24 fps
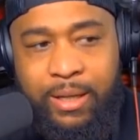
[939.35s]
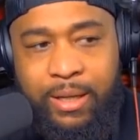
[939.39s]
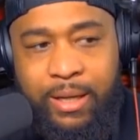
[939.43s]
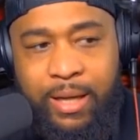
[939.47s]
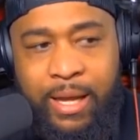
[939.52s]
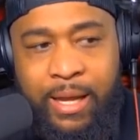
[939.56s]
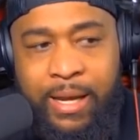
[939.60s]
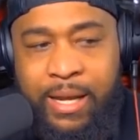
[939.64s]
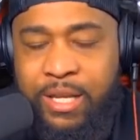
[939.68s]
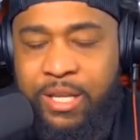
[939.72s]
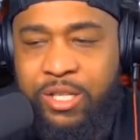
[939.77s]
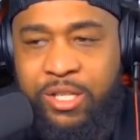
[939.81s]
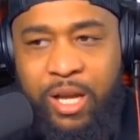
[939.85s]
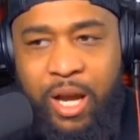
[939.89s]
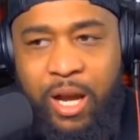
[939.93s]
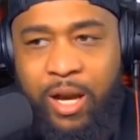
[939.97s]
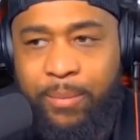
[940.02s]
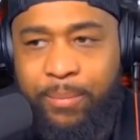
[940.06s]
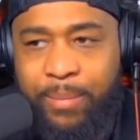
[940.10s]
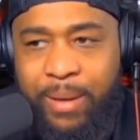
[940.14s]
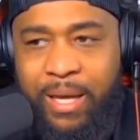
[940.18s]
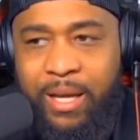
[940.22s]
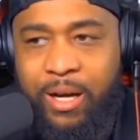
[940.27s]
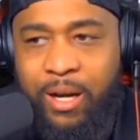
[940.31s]
And these
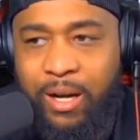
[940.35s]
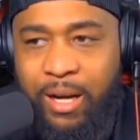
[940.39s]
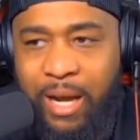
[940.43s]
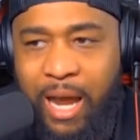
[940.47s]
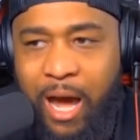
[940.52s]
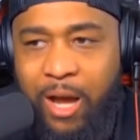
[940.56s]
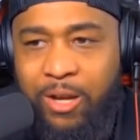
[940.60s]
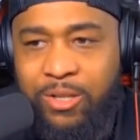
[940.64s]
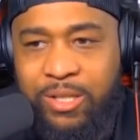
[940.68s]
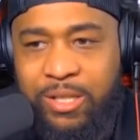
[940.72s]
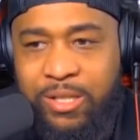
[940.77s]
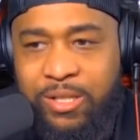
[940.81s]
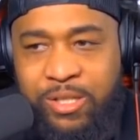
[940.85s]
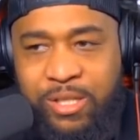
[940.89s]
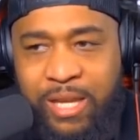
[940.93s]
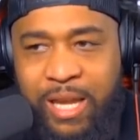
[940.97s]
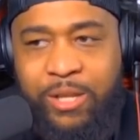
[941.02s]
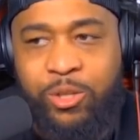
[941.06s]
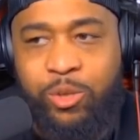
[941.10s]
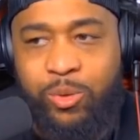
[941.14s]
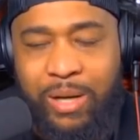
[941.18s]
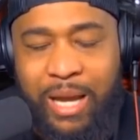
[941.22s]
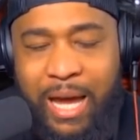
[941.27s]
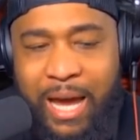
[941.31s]
young men are lost and
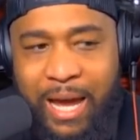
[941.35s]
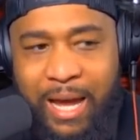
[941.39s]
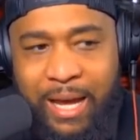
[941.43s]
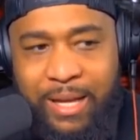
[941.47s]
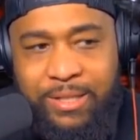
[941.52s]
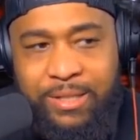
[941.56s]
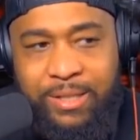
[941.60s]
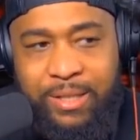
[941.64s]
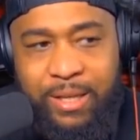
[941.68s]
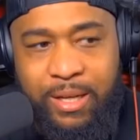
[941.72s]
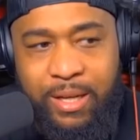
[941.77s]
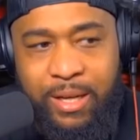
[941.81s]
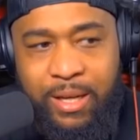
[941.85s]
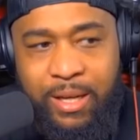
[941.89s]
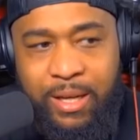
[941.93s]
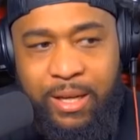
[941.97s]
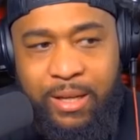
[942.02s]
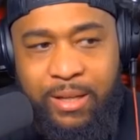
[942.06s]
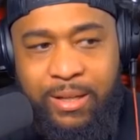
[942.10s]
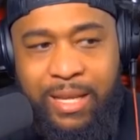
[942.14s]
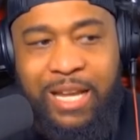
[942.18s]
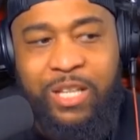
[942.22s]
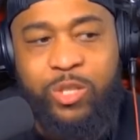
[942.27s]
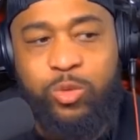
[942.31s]
sexualized.
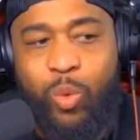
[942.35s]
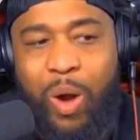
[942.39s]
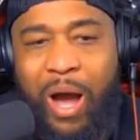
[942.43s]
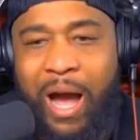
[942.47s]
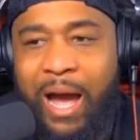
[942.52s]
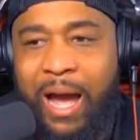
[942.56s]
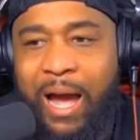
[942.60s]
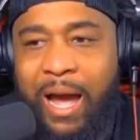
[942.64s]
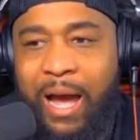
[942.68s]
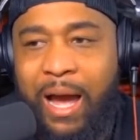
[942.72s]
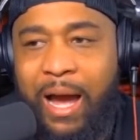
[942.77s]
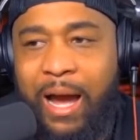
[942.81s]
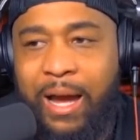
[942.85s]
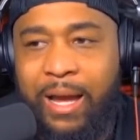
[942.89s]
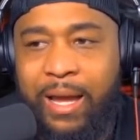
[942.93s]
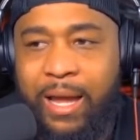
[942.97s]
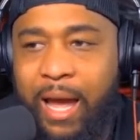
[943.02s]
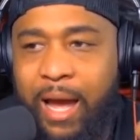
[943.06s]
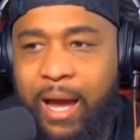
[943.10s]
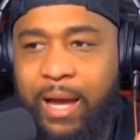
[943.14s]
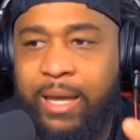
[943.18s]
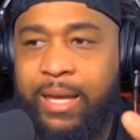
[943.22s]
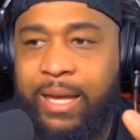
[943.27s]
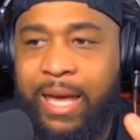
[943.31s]
That's why
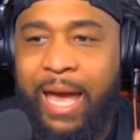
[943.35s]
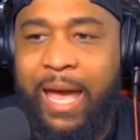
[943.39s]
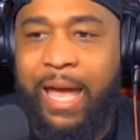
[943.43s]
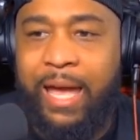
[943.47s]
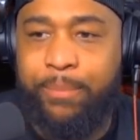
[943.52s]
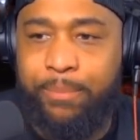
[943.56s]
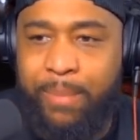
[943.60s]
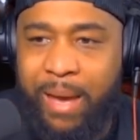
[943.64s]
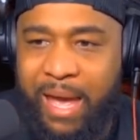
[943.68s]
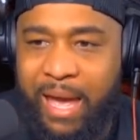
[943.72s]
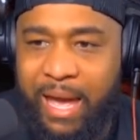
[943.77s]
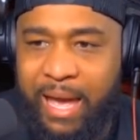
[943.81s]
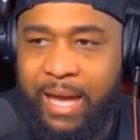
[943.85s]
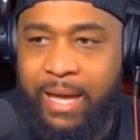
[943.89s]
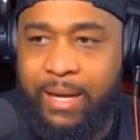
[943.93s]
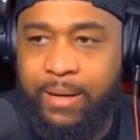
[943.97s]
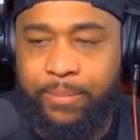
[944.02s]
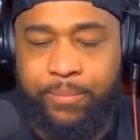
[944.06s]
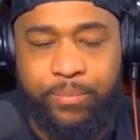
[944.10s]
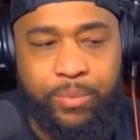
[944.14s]
a gay man